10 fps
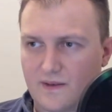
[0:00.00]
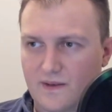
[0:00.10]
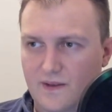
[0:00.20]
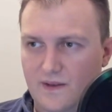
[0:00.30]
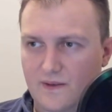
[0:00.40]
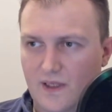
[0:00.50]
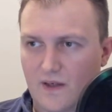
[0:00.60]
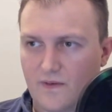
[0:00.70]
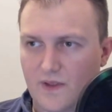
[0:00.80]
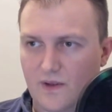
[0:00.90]
you
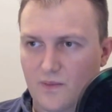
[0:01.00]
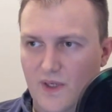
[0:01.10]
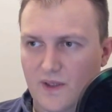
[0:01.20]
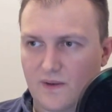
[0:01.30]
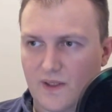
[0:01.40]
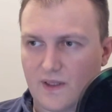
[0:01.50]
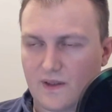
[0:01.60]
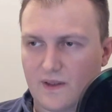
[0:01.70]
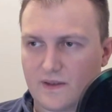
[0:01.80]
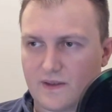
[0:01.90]
have a new menu here,
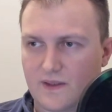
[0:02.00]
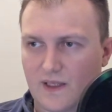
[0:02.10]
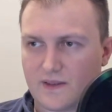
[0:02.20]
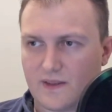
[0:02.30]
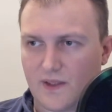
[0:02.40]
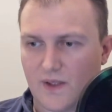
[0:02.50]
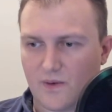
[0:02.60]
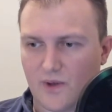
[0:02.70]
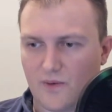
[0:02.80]
and that's the Yoroi